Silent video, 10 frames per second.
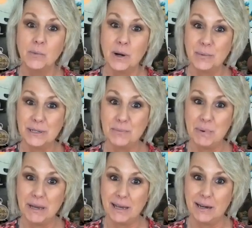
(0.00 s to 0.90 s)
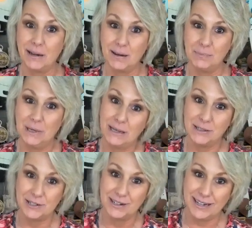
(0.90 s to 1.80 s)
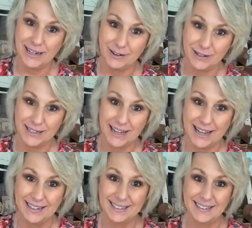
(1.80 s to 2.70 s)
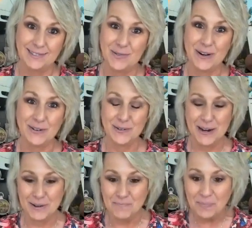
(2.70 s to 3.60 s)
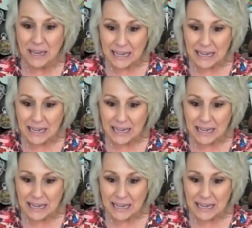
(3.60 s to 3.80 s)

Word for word: when I went to pick it up yesterday, of course, I had to walk around.